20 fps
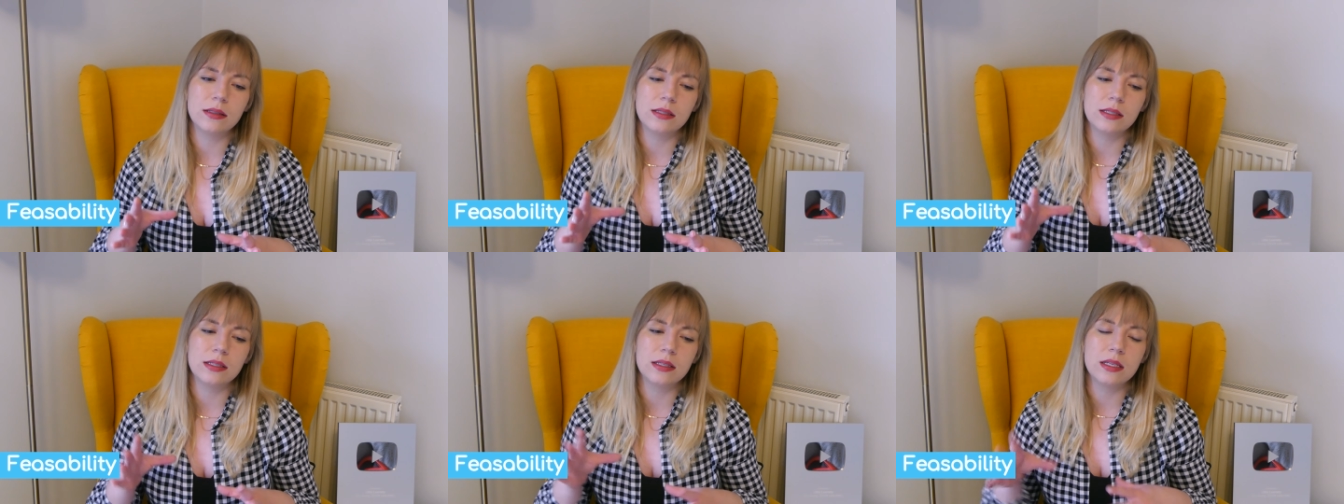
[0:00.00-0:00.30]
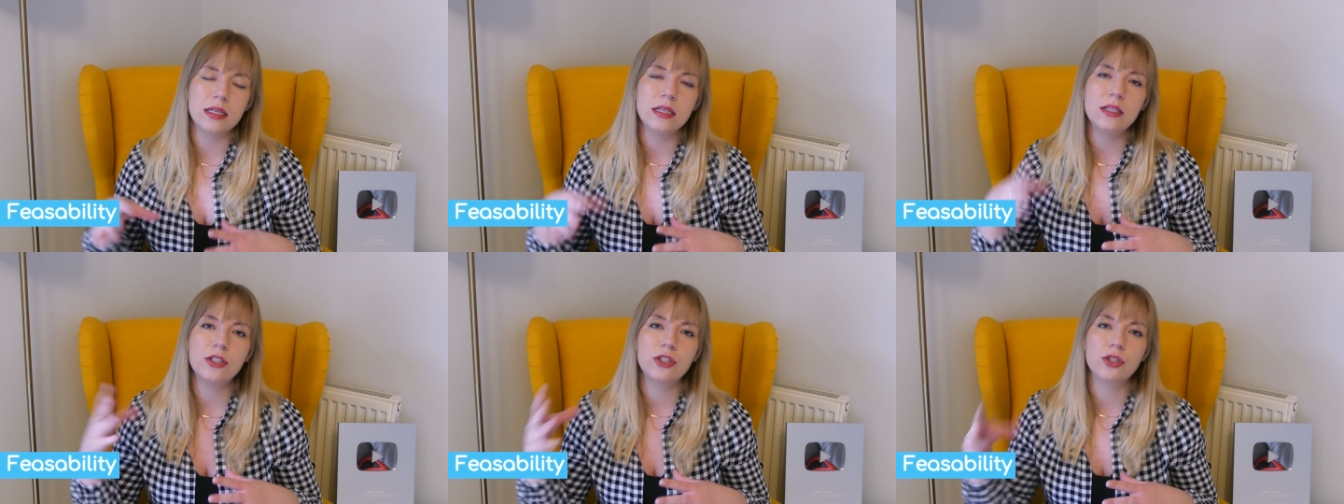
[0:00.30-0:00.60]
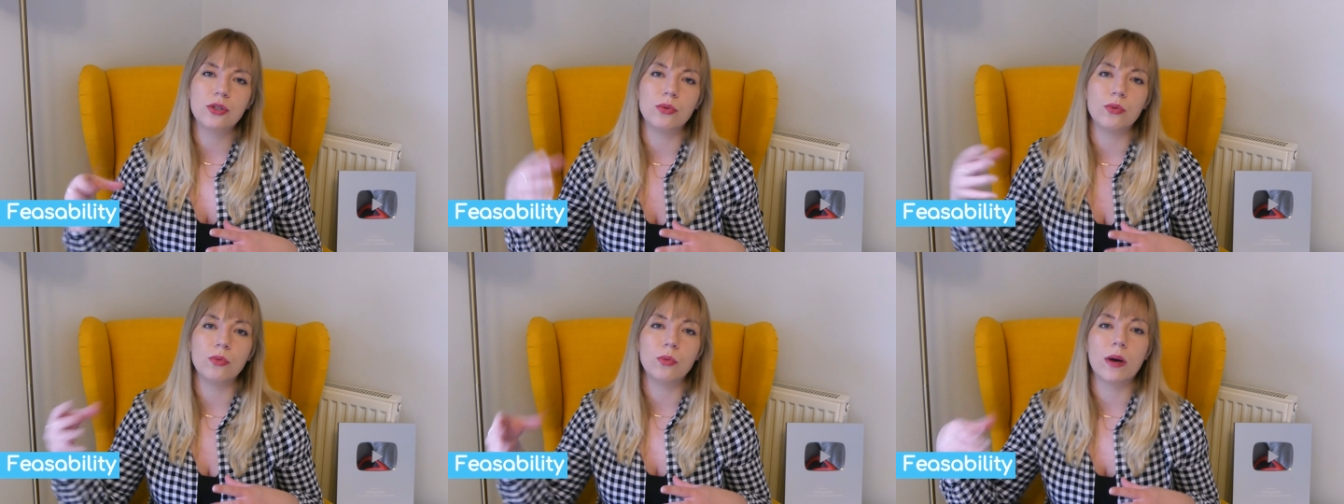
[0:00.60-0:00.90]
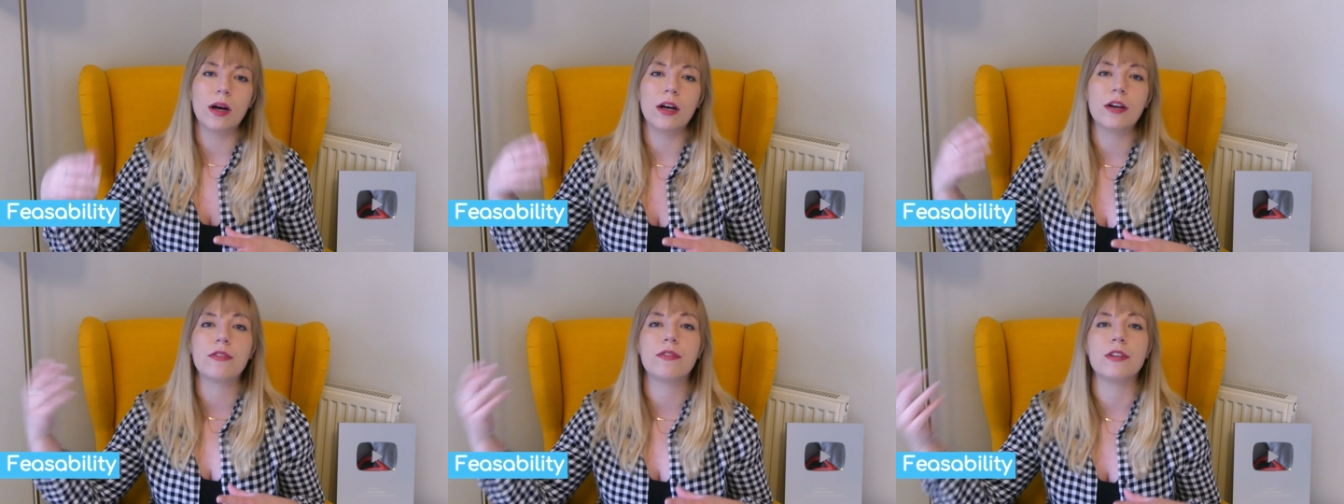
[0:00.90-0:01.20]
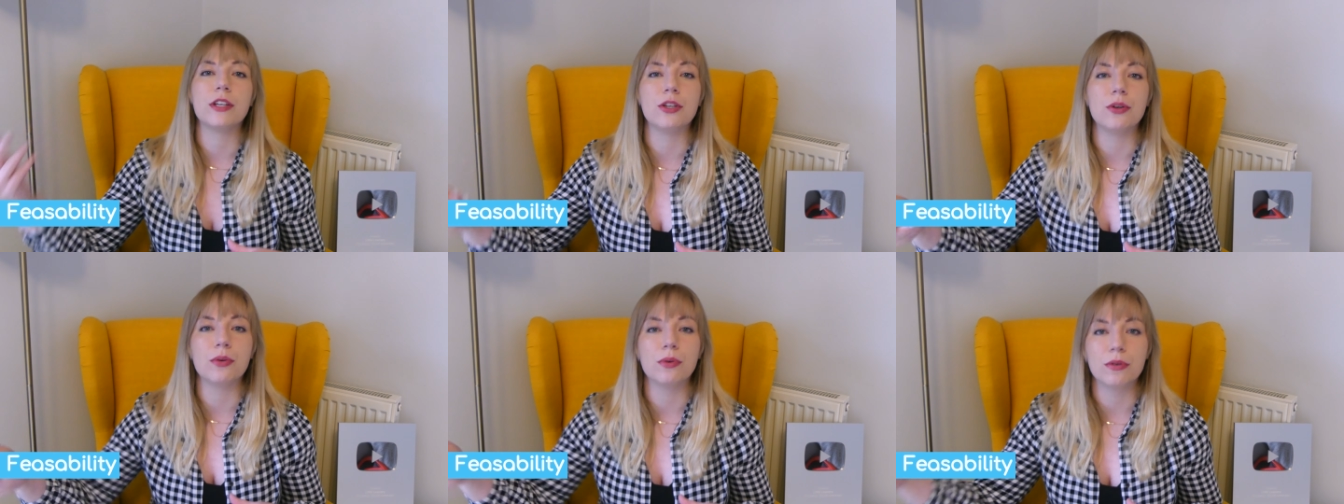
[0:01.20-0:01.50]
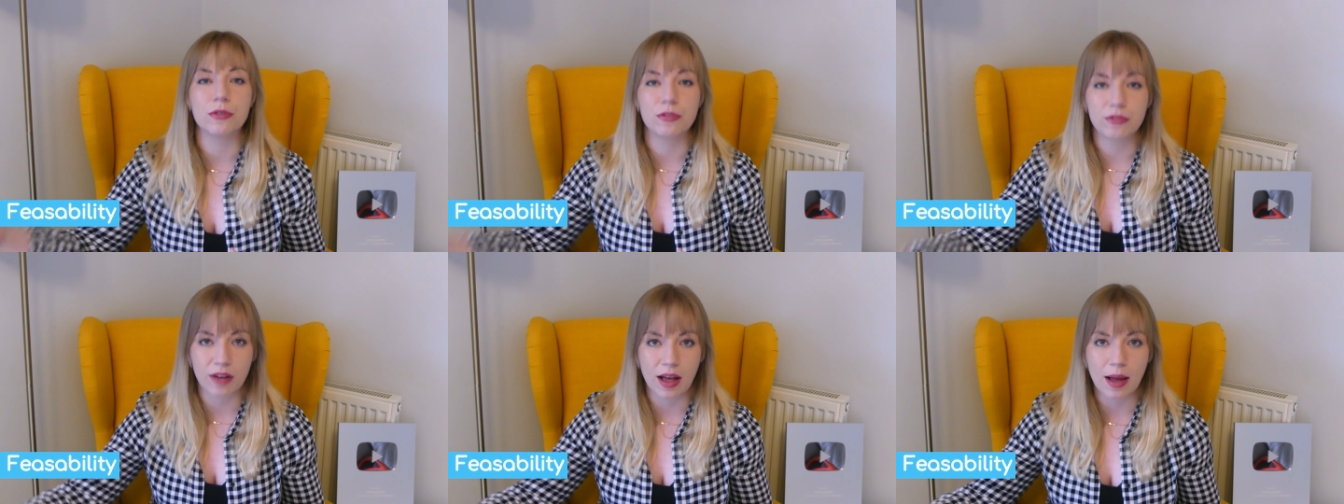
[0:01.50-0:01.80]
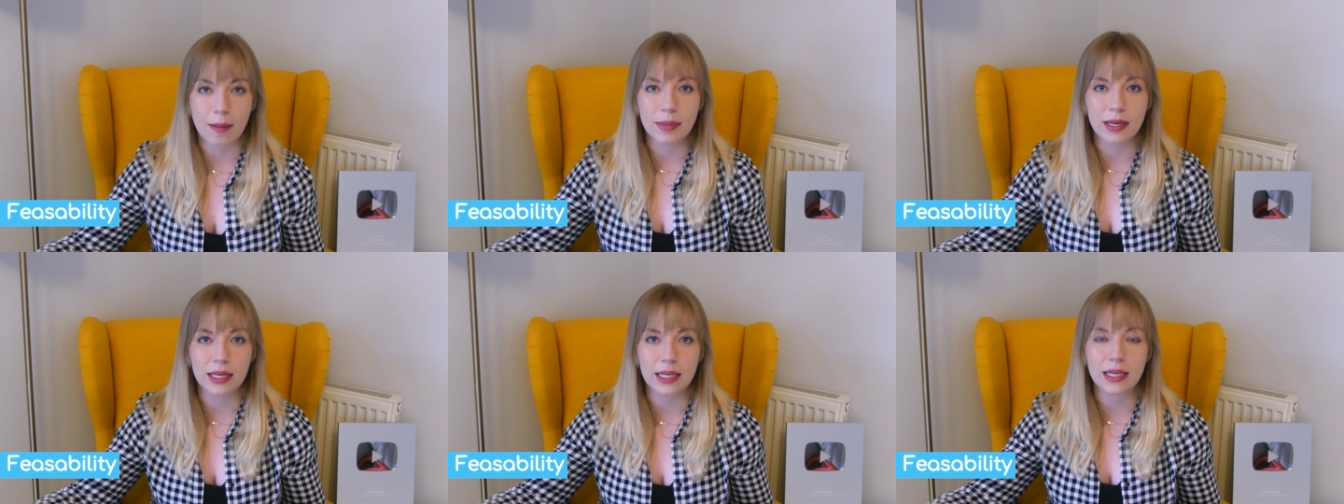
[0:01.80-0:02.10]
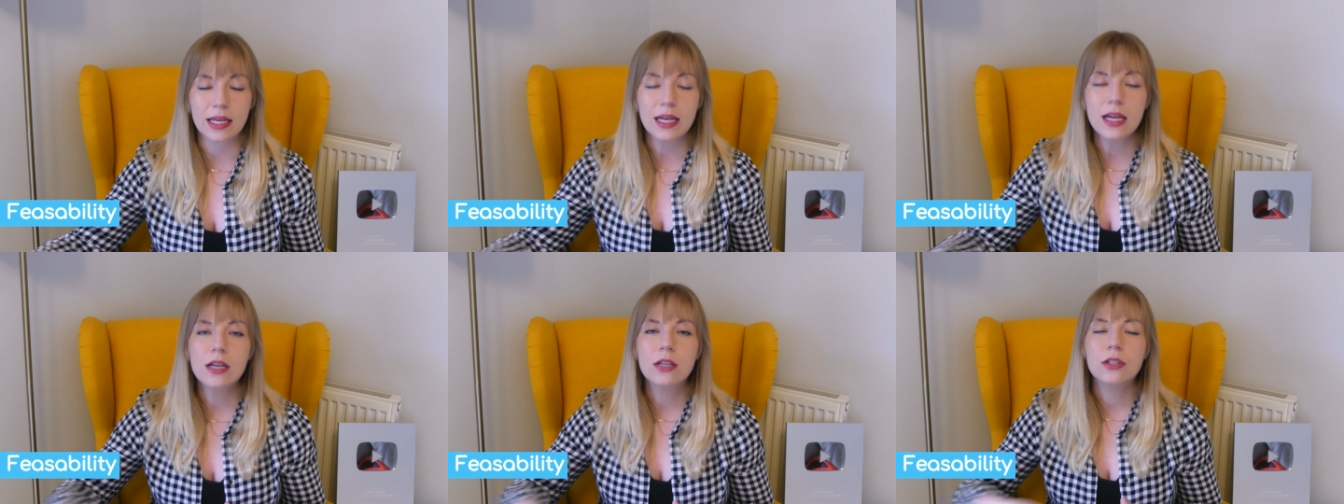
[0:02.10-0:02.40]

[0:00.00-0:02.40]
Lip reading: does this school work for your family.